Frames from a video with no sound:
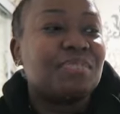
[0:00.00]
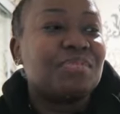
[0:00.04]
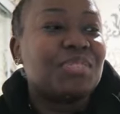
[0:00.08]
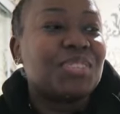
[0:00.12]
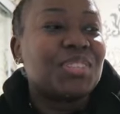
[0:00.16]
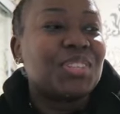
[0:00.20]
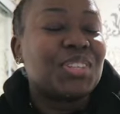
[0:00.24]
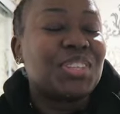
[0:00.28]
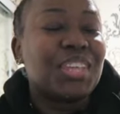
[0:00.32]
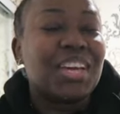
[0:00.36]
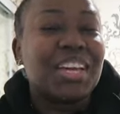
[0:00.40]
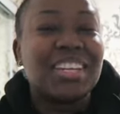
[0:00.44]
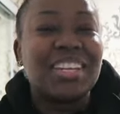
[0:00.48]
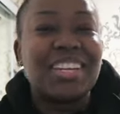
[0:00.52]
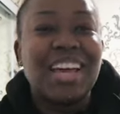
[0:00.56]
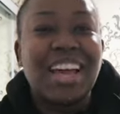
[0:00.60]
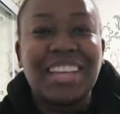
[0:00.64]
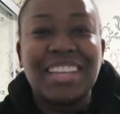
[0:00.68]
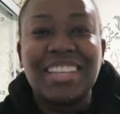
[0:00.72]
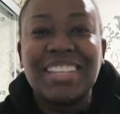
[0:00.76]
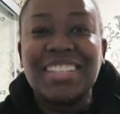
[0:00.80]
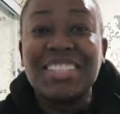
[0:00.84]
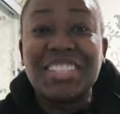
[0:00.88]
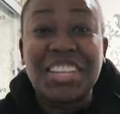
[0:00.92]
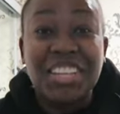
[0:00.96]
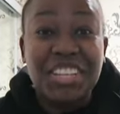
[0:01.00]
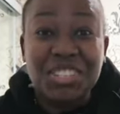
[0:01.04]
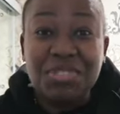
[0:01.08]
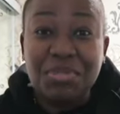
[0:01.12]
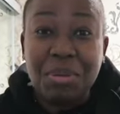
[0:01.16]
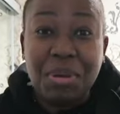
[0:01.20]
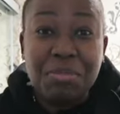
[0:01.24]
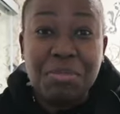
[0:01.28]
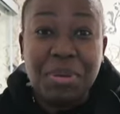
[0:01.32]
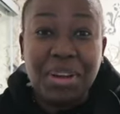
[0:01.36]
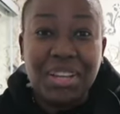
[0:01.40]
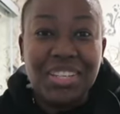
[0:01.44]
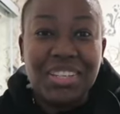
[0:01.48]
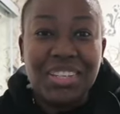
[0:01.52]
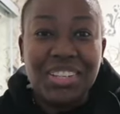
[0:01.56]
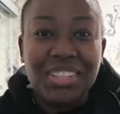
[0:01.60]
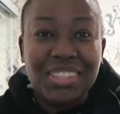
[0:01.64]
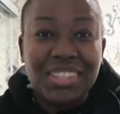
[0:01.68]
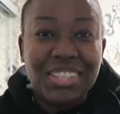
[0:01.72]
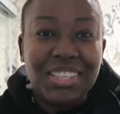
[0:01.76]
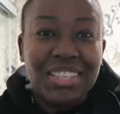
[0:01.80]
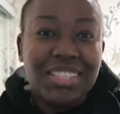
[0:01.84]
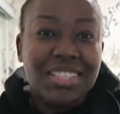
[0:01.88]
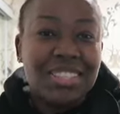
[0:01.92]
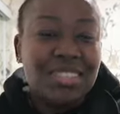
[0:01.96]
so that I can change my mind on
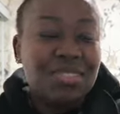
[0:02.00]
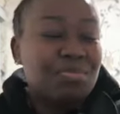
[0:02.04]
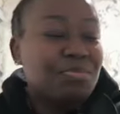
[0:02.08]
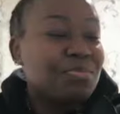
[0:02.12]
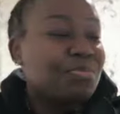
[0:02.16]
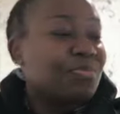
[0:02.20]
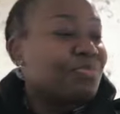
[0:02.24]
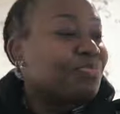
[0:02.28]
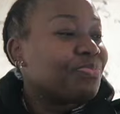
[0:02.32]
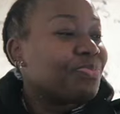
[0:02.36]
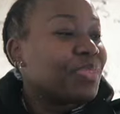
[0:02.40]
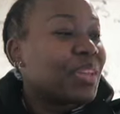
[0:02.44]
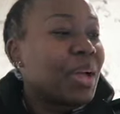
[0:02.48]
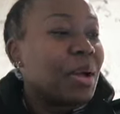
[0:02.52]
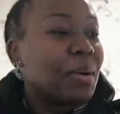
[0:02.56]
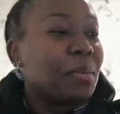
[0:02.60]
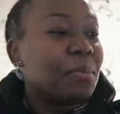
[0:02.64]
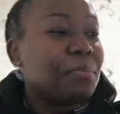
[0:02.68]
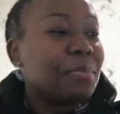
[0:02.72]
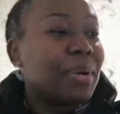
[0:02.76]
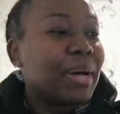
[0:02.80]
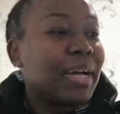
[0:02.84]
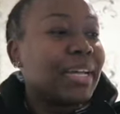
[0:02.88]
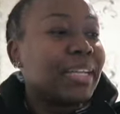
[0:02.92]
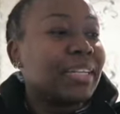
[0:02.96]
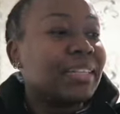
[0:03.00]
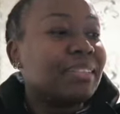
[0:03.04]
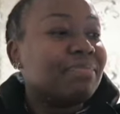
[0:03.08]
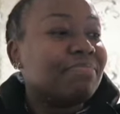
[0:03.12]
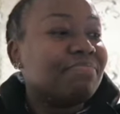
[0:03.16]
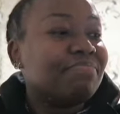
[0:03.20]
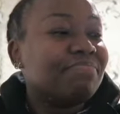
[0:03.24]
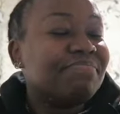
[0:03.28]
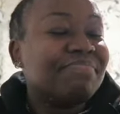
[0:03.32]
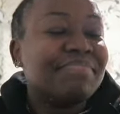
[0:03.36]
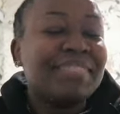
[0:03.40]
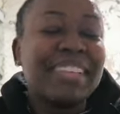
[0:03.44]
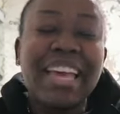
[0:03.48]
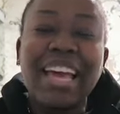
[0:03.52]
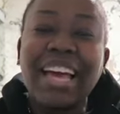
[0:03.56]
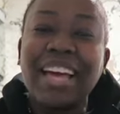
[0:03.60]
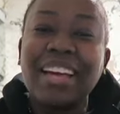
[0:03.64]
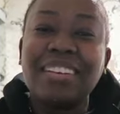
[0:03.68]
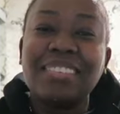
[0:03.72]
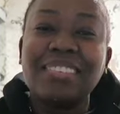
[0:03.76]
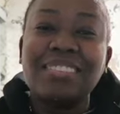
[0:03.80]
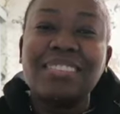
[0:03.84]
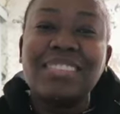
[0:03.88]
this. But yeah,